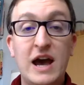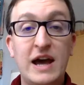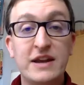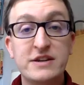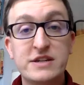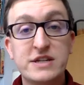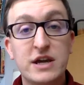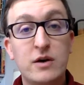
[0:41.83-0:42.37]

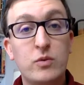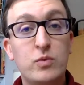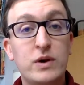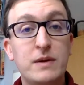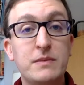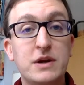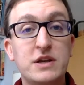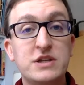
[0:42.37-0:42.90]
And what
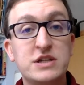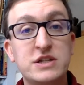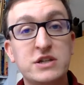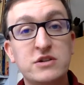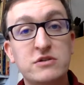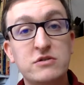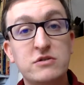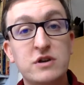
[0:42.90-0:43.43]
I'm going to
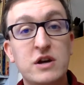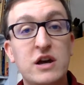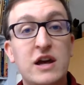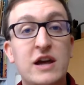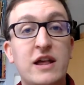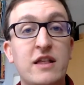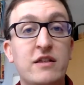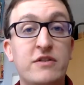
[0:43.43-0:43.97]
do
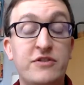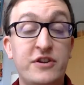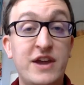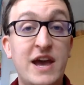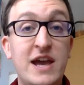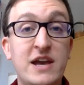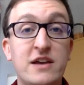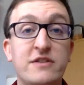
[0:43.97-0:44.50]

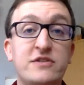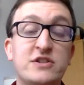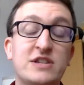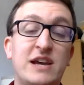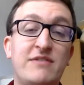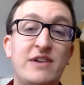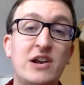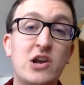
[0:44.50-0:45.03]
today is just
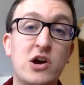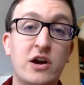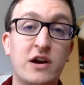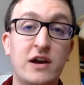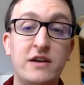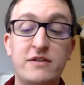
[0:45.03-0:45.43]
have a look